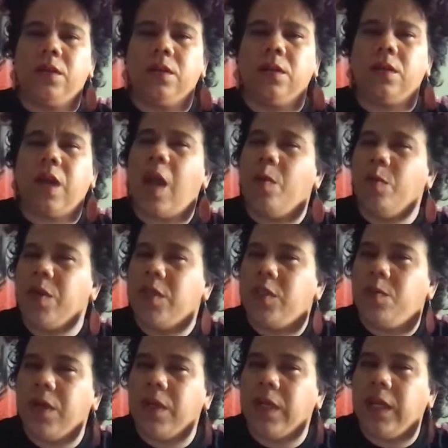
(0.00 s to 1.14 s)
How much
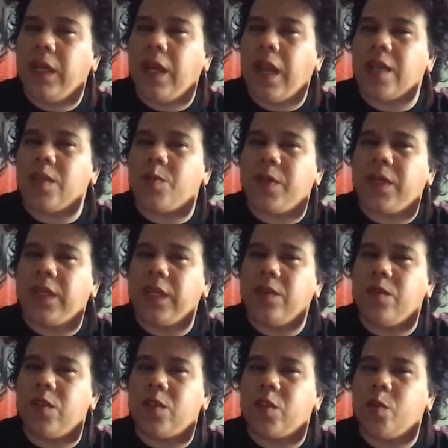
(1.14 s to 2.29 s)
money has been
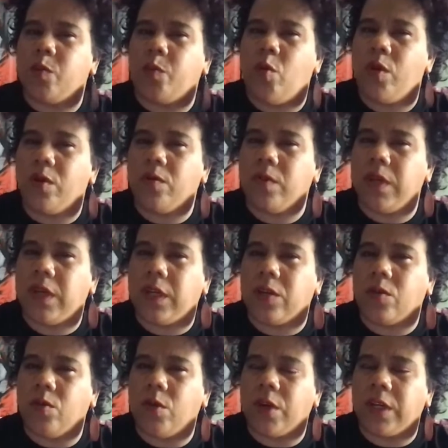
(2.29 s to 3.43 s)
given to Puerto Rican
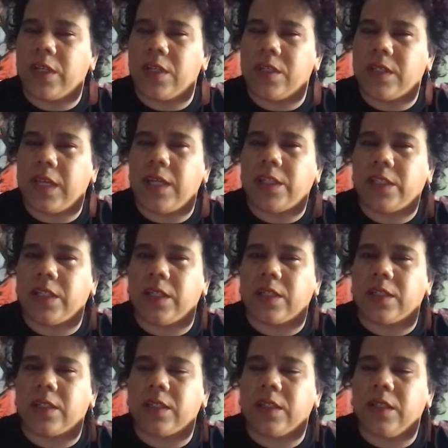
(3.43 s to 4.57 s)

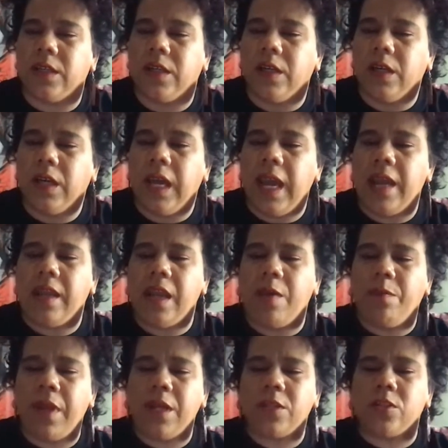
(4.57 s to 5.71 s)
organizations? And I'm
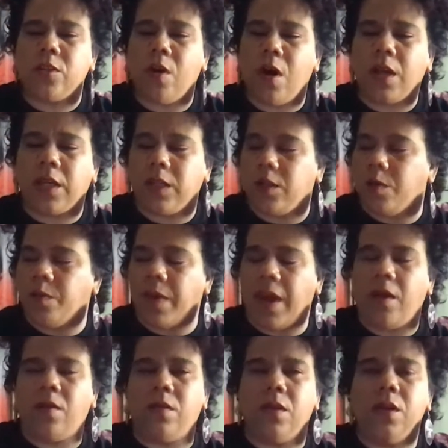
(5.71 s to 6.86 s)
not talking
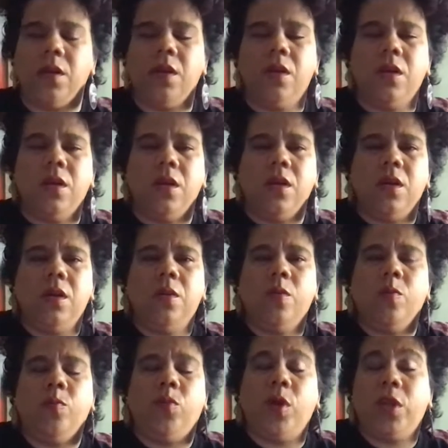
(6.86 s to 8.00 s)
about
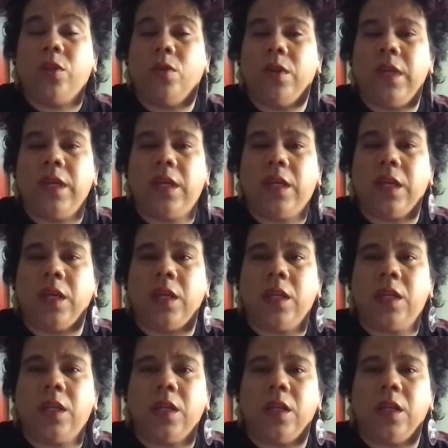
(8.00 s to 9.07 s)
Puerto Rican